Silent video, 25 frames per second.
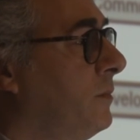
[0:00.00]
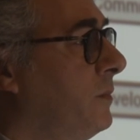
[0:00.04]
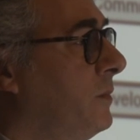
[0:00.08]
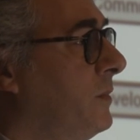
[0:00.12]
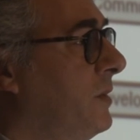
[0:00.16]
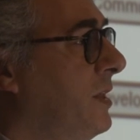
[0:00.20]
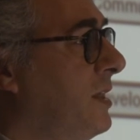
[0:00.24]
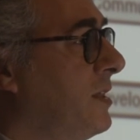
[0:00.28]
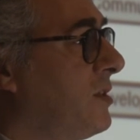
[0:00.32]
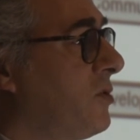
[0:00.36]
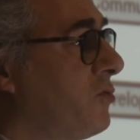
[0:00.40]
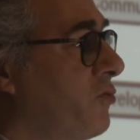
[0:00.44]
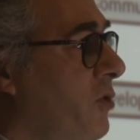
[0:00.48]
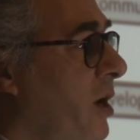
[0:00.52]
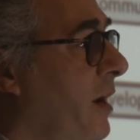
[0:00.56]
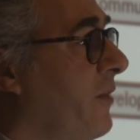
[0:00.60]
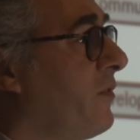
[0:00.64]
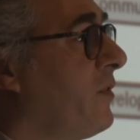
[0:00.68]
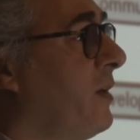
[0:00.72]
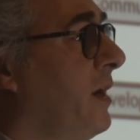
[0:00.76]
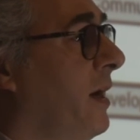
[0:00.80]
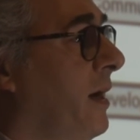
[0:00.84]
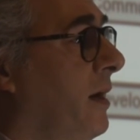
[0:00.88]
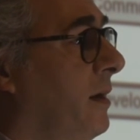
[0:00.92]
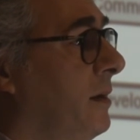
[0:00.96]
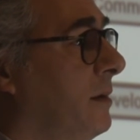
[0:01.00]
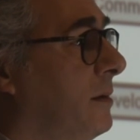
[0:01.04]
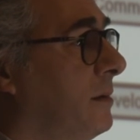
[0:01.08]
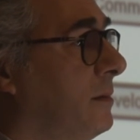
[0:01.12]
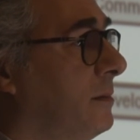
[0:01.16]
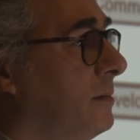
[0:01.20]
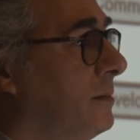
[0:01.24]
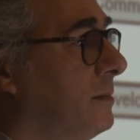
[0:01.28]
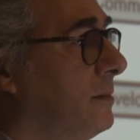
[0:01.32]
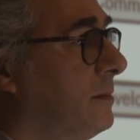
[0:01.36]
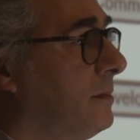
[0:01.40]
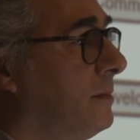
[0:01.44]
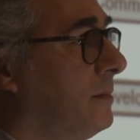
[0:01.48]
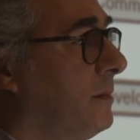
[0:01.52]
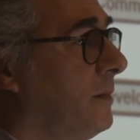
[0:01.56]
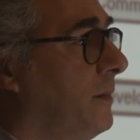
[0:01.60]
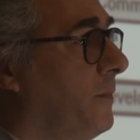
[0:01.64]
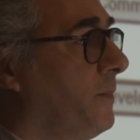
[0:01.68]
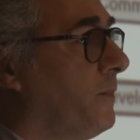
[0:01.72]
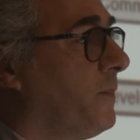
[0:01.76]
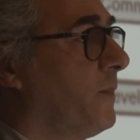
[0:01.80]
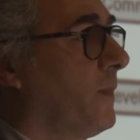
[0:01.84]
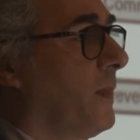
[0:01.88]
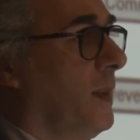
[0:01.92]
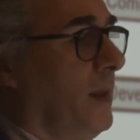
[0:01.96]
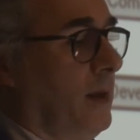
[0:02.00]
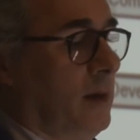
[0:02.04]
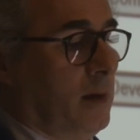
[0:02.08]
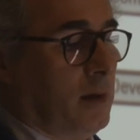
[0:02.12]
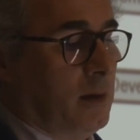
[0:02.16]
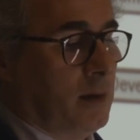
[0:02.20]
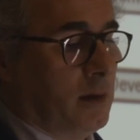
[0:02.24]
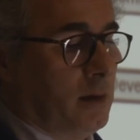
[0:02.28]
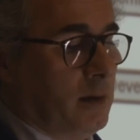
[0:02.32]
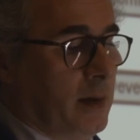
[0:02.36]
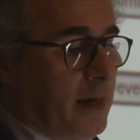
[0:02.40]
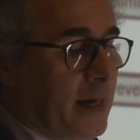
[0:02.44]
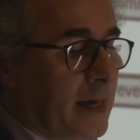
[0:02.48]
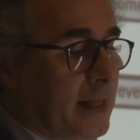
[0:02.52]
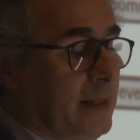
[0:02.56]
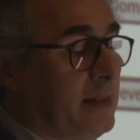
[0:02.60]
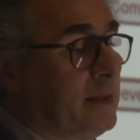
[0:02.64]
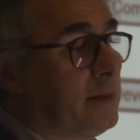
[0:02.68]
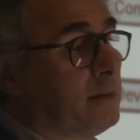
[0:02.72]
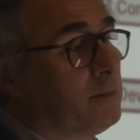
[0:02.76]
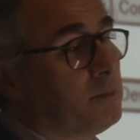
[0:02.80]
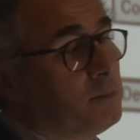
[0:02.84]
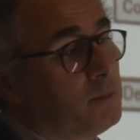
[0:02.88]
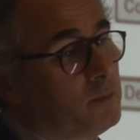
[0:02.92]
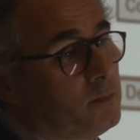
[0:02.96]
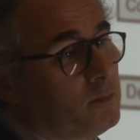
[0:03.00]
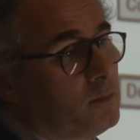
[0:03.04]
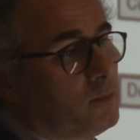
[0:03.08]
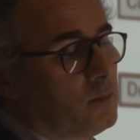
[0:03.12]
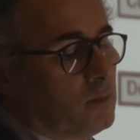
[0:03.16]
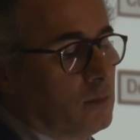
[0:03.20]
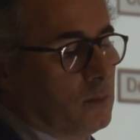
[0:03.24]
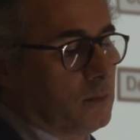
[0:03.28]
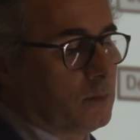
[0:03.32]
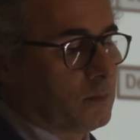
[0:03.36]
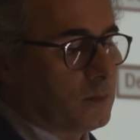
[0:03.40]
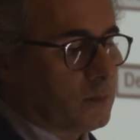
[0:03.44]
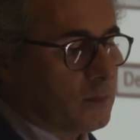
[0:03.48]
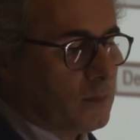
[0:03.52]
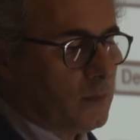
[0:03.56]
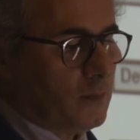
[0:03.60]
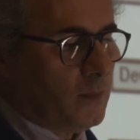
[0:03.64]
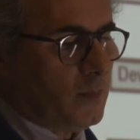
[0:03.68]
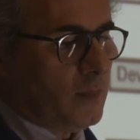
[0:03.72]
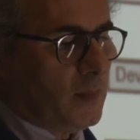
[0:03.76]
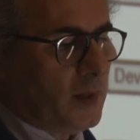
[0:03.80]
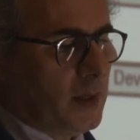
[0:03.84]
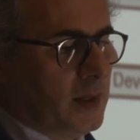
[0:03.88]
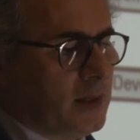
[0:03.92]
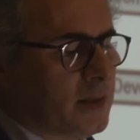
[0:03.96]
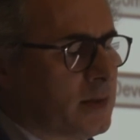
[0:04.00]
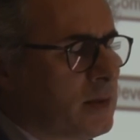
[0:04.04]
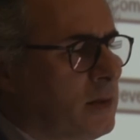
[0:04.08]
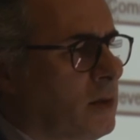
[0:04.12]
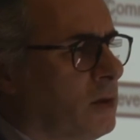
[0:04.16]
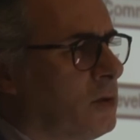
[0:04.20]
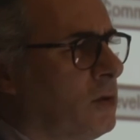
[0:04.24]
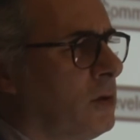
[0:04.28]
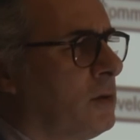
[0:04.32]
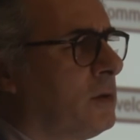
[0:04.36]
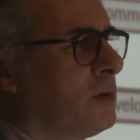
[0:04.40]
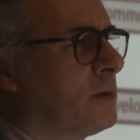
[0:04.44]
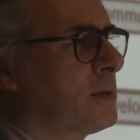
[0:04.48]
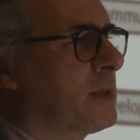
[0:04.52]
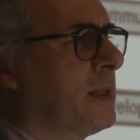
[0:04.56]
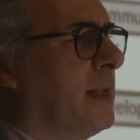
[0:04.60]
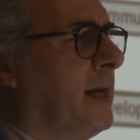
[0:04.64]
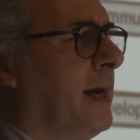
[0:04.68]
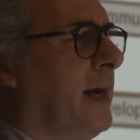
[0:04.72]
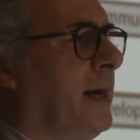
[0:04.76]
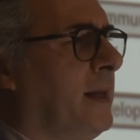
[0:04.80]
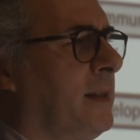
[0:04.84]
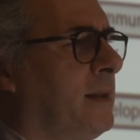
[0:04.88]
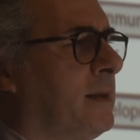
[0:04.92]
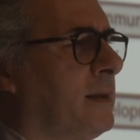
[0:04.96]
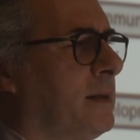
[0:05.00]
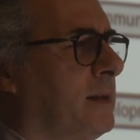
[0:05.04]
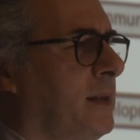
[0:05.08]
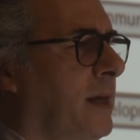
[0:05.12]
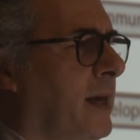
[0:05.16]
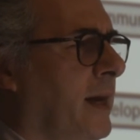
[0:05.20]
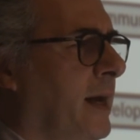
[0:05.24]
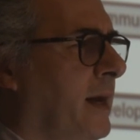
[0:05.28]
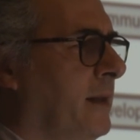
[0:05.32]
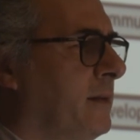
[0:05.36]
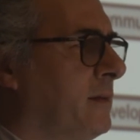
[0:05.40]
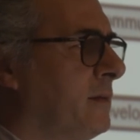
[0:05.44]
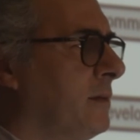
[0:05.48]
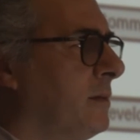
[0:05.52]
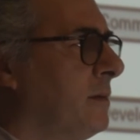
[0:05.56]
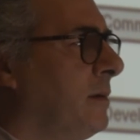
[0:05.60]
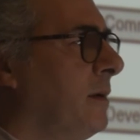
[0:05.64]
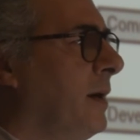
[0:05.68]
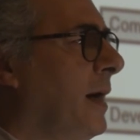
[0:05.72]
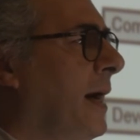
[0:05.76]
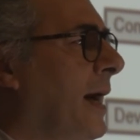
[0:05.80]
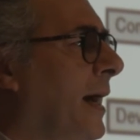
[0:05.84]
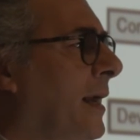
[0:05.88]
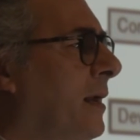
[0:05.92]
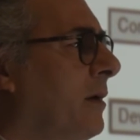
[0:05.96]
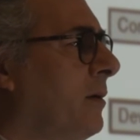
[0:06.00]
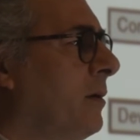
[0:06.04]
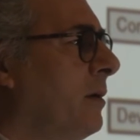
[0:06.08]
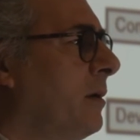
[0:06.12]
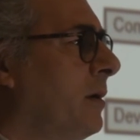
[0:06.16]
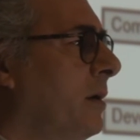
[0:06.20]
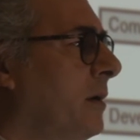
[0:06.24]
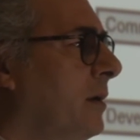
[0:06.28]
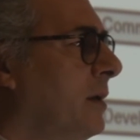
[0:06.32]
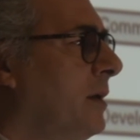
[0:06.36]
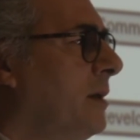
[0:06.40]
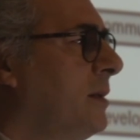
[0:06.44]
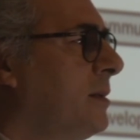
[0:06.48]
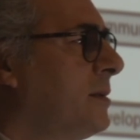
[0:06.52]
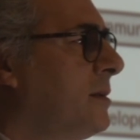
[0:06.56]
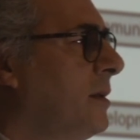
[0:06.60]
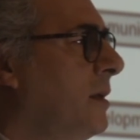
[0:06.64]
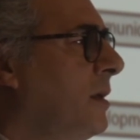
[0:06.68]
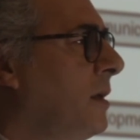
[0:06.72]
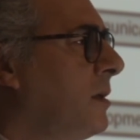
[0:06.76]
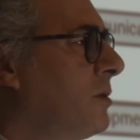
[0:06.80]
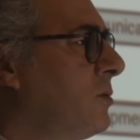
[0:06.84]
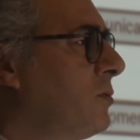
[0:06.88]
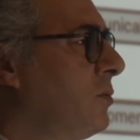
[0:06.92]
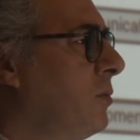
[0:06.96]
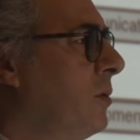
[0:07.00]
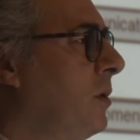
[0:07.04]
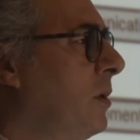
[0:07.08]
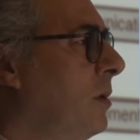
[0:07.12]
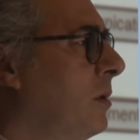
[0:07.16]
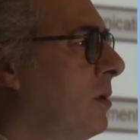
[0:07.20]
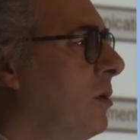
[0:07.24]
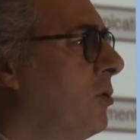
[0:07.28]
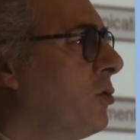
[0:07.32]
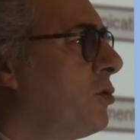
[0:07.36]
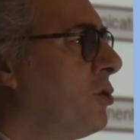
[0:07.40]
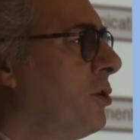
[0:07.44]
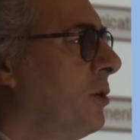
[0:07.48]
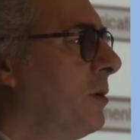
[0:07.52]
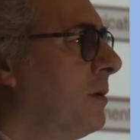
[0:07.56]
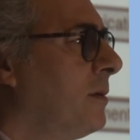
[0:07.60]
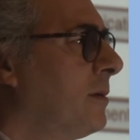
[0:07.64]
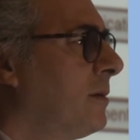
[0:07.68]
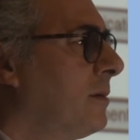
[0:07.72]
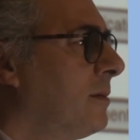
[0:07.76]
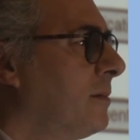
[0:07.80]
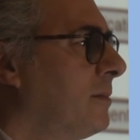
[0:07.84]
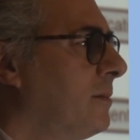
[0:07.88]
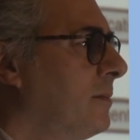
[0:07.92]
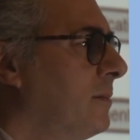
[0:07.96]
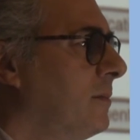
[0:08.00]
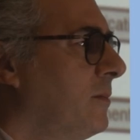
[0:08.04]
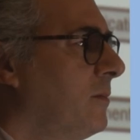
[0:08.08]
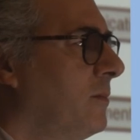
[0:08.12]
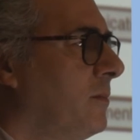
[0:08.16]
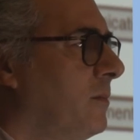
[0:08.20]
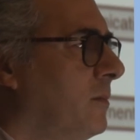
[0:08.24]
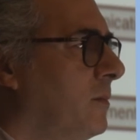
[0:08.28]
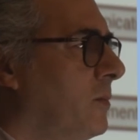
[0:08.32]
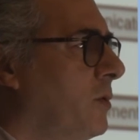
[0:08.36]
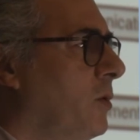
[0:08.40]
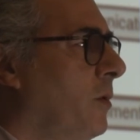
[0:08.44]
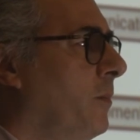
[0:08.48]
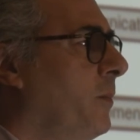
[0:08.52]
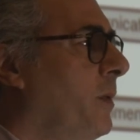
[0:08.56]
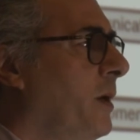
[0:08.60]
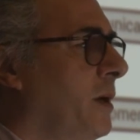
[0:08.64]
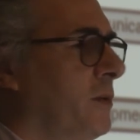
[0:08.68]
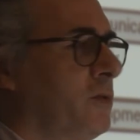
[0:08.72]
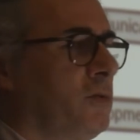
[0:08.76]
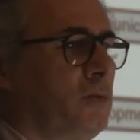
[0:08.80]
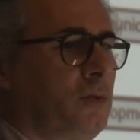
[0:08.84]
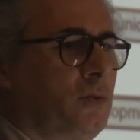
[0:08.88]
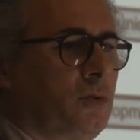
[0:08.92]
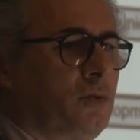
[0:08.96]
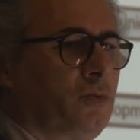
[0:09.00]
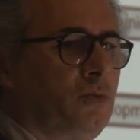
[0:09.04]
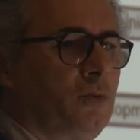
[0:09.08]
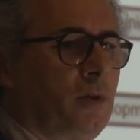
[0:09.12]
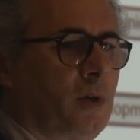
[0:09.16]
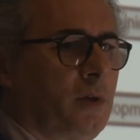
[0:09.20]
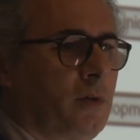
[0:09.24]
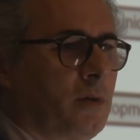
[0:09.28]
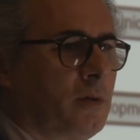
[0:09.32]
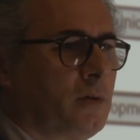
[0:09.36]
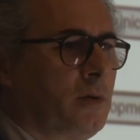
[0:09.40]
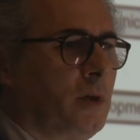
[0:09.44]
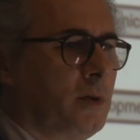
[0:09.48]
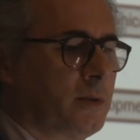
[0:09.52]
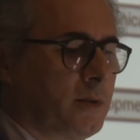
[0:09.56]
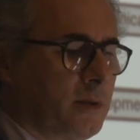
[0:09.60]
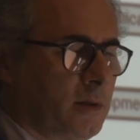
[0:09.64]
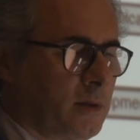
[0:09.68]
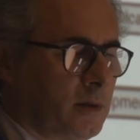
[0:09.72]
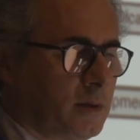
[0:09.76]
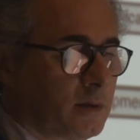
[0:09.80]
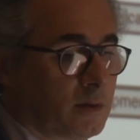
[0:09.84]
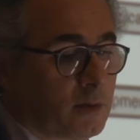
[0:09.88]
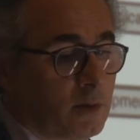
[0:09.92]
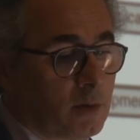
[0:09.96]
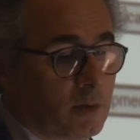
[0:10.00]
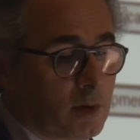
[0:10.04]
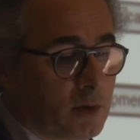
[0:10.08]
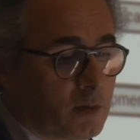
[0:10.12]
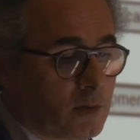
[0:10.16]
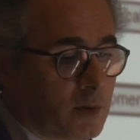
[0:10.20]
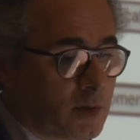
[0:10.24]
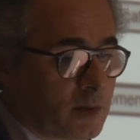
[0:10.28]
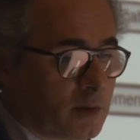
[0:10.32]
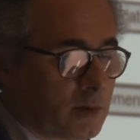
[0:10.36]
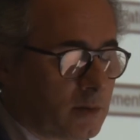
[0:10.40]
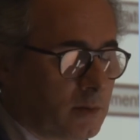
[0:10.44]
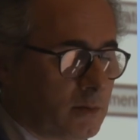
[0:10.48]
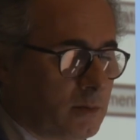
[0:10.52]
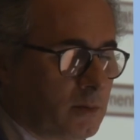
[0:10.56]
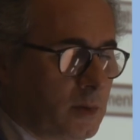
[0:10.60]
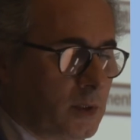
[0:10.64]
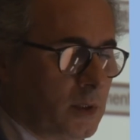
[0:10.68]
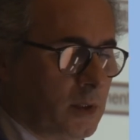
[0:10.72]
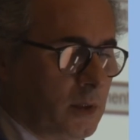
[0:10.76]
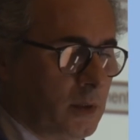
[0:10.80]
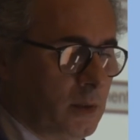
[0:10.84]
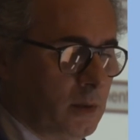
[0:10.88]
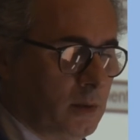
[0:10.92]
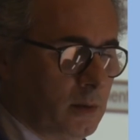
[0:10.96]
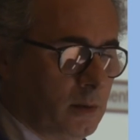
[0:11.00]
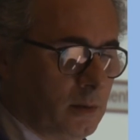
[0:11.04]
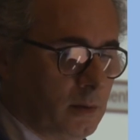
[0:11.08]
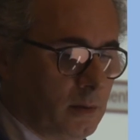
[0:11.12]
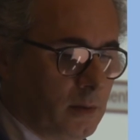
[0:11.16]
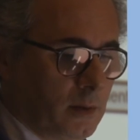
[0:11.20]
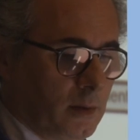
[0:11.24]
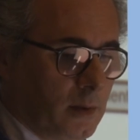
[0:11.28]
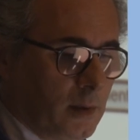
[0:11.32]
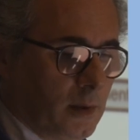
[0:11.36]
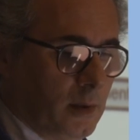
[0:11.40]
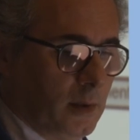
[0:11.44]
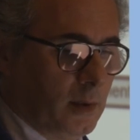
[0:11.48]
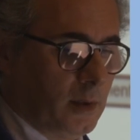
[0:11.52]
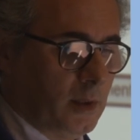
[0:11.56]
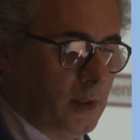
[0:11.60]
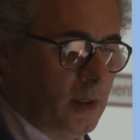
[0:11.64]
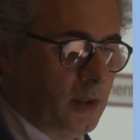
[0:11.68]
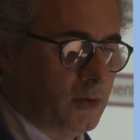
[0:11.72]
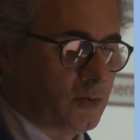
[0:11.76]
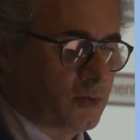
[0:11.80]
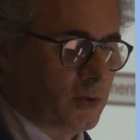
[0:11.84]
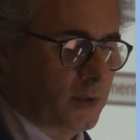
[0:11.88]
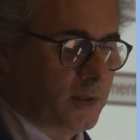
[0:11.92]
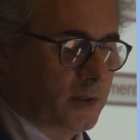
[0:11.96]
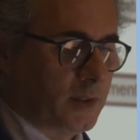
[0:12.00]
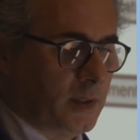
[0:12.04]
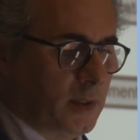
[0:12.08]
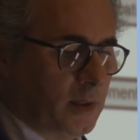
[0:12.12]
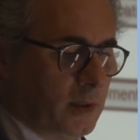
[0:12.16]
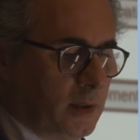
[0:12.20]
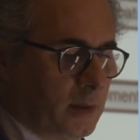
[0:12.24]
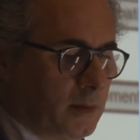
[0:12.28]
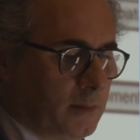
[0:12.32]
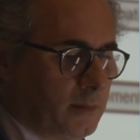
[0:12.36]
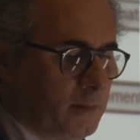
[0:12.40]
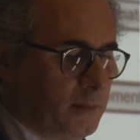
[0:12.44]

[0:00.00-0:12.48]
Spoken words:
dysgraphia, and it's not on the slide. They had a higher intellectual quotient compared to the 2 other clusters. So it was really interesting.